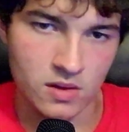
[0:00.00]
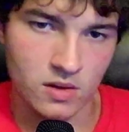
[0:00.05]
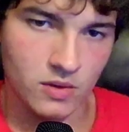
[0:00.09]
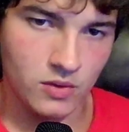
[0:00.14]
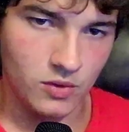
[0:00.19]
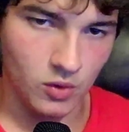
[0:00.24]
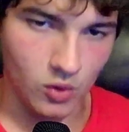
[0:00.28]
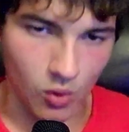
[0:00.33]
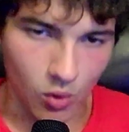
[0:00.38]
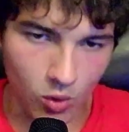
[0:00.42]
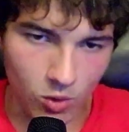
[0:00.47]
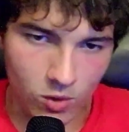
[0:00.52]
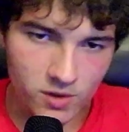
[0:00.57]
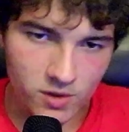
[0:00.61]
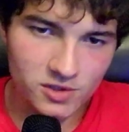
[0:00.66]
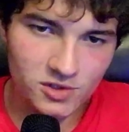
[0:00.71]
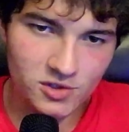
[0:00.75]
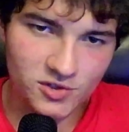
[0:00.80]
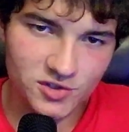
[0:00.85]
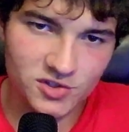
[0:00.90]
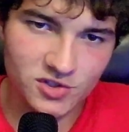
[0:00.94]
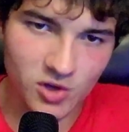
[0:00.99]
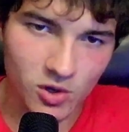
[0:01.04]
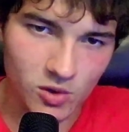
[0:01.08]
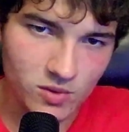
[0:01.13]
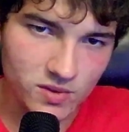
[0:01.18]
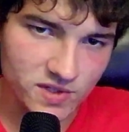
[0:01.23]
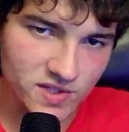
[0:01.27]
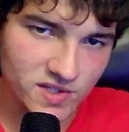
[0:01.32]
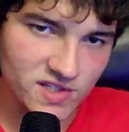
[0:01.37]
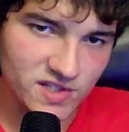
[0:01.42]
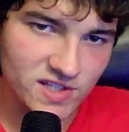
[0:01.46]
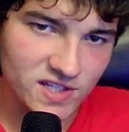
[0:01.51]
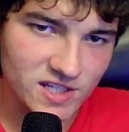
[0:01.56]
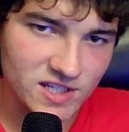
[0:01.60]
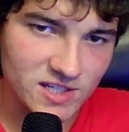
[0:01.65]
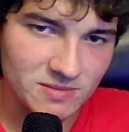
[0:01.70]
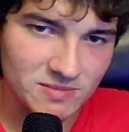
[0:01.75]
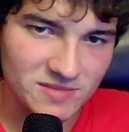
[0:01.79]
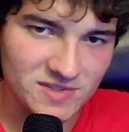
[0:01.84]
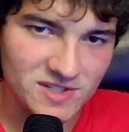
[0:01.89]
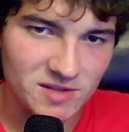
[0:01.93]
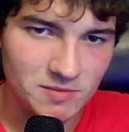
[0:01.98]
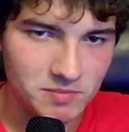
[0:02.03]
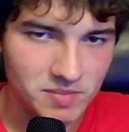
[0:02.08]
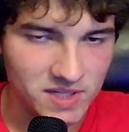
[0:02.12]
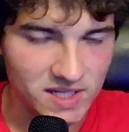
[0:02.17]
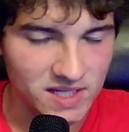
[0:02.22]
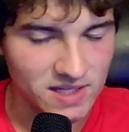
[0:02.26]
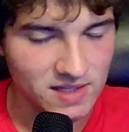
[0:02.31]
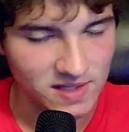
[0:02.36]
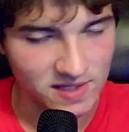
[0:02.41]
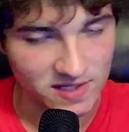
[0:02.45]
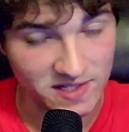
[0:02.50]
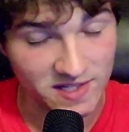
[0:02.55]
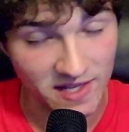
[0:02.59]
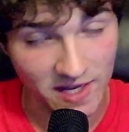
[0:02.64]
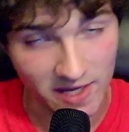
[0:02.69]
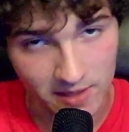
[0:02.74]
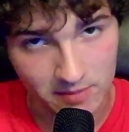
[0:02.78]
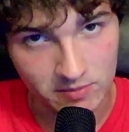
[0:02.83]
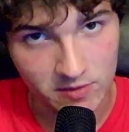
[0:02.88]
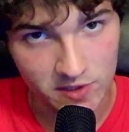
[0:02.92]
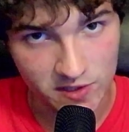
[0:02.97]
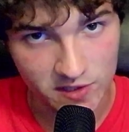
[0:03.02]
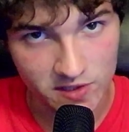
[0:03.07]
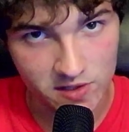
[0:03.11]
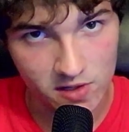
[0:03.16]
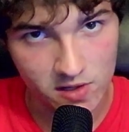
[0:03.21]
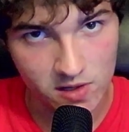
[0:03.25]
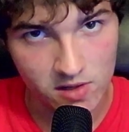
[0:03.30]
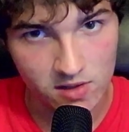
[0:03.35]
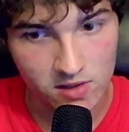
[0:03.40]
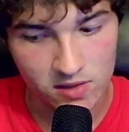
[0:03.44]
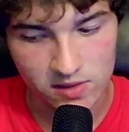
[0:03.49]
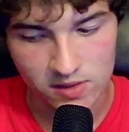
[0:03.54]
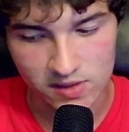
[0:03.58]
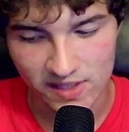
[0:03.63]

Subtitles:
The Orioles don't seem to be the same this year.